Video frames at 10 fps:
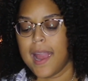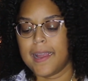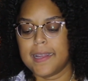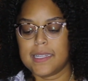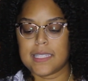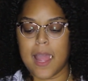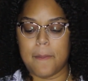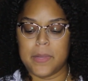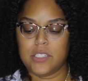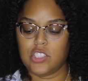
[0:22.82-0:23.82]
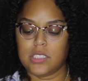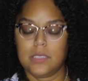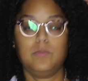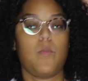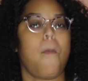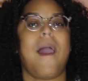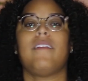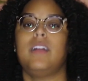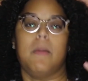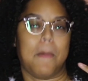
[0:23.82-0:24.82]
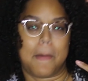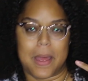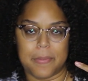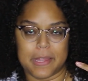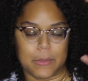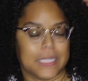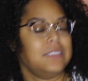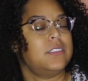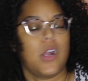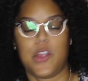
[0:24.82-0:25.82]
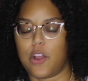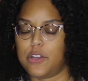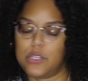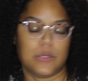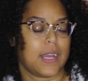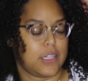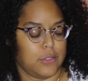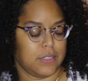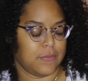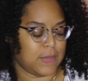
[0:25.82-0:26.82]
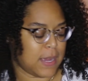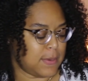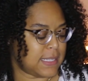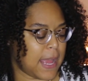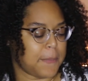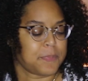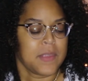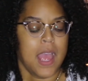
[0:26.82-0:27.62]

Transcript: And I mentioned, I'm going my mouth by the way, y'all know I do this from time to time.